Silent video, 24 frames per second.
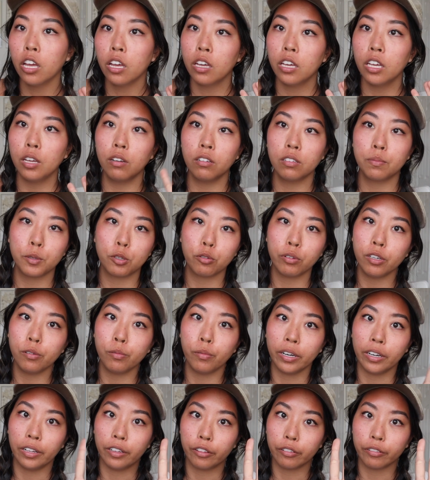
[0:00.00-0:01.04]
It was between
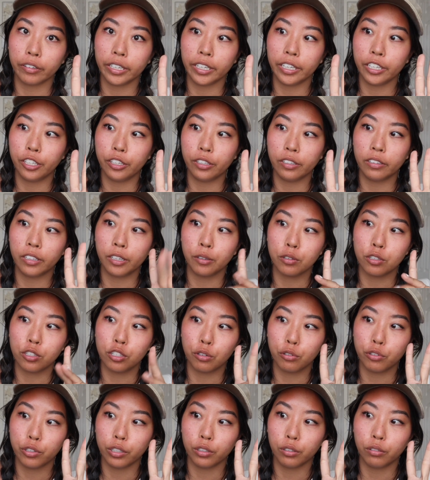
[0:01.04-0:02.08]
1 and 3. There was no
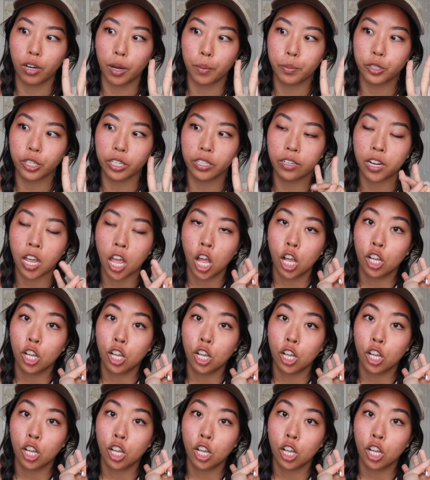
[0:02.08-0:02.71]
2 option.